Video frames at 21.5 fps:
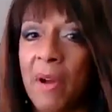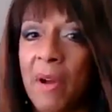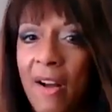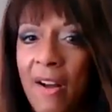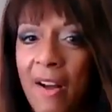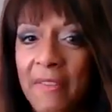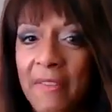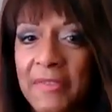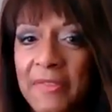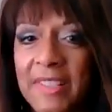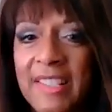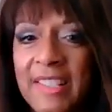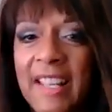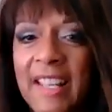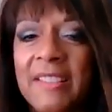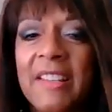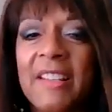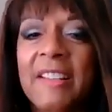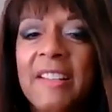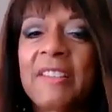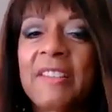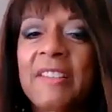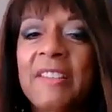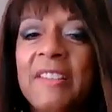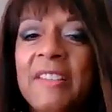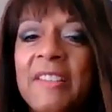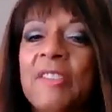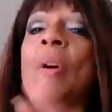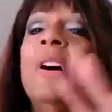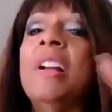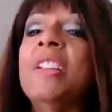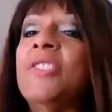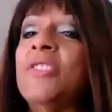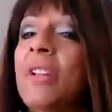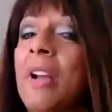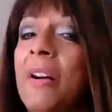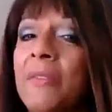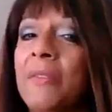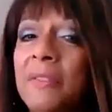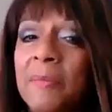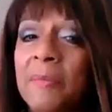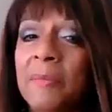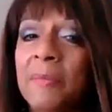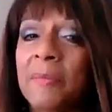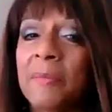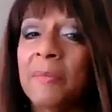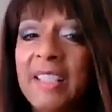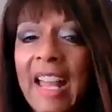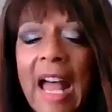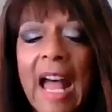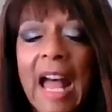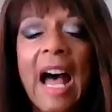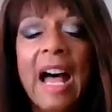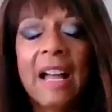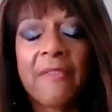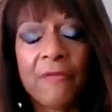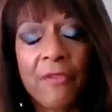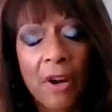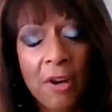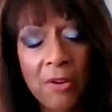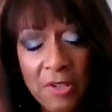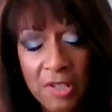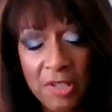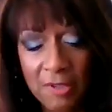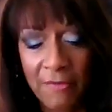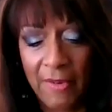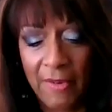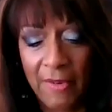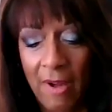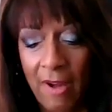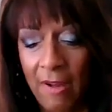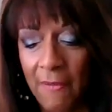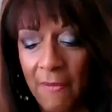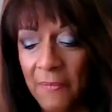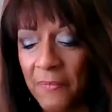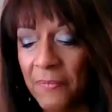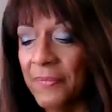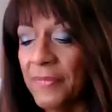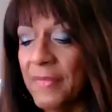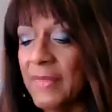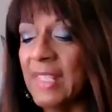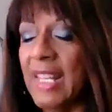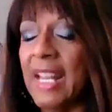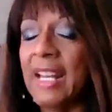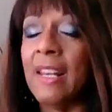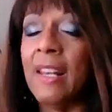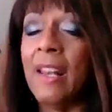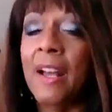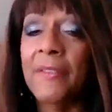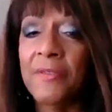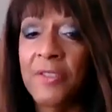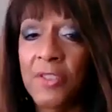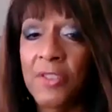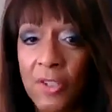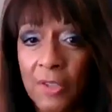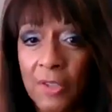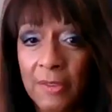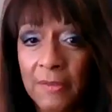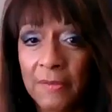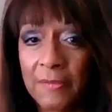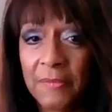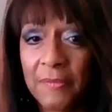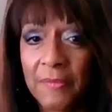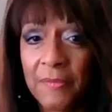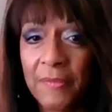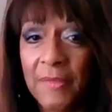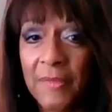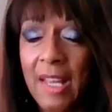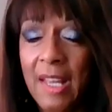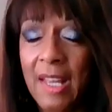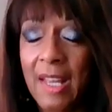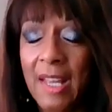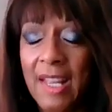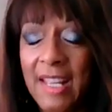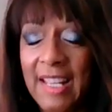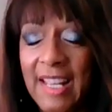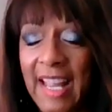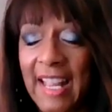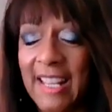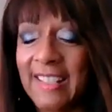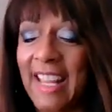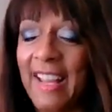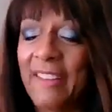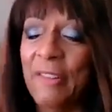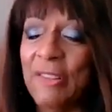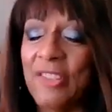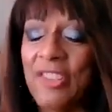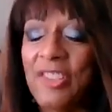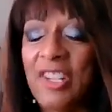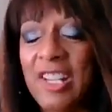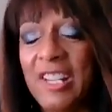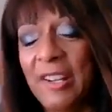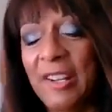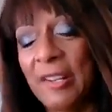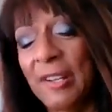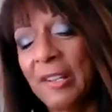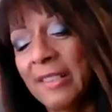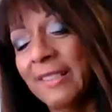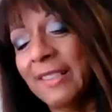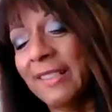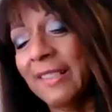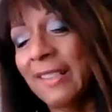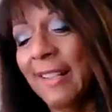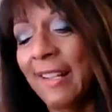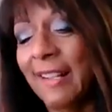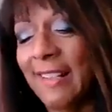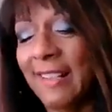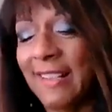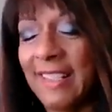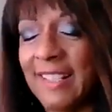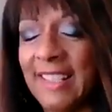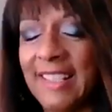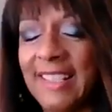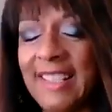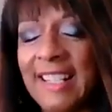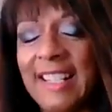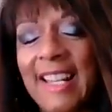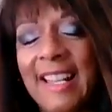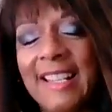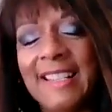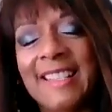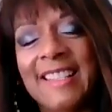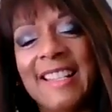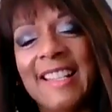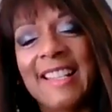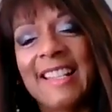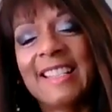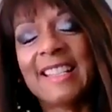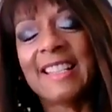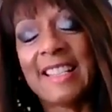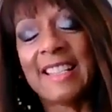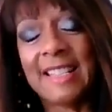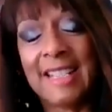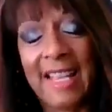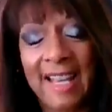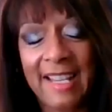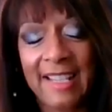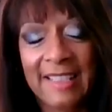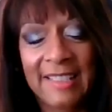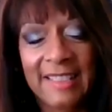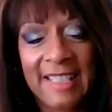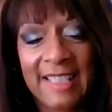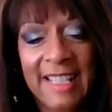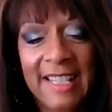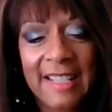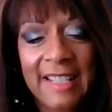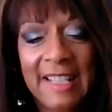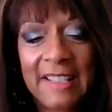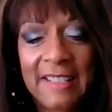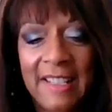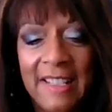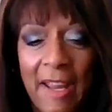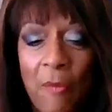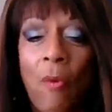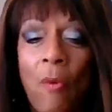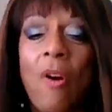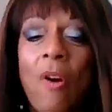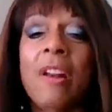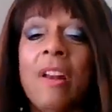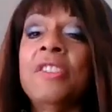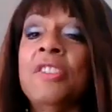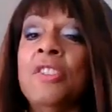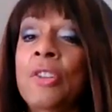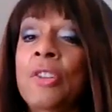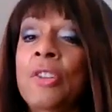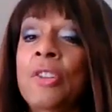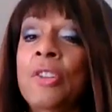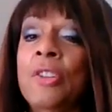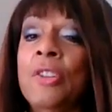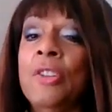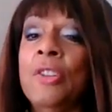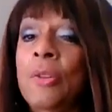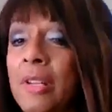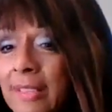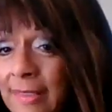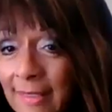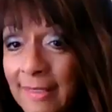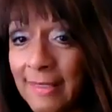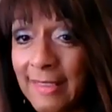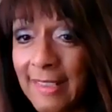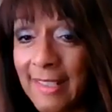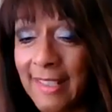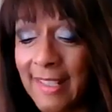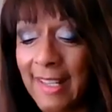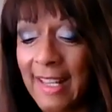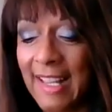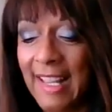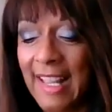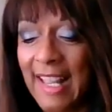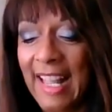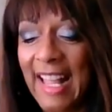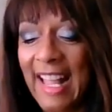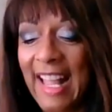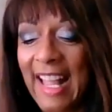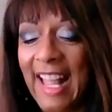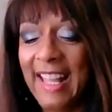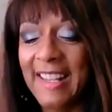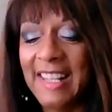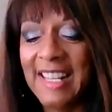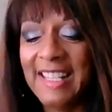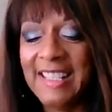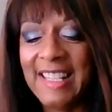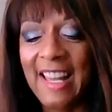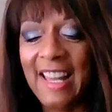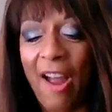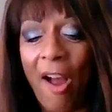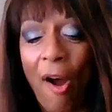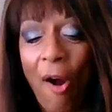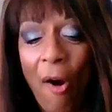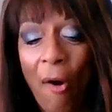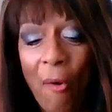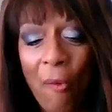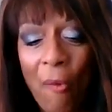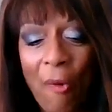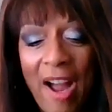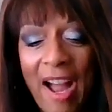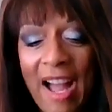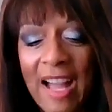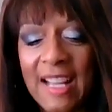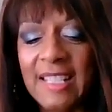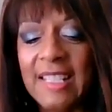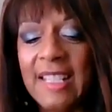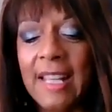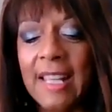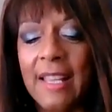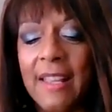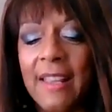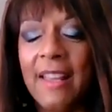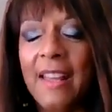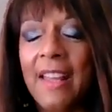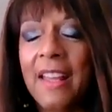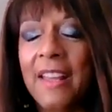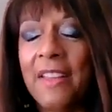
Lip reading: in my office. There's a bunch of them. And first of all, they loved you. And they were cheering and all this. And I said, secondly, they want to do it. And they said, oh, wow. I said,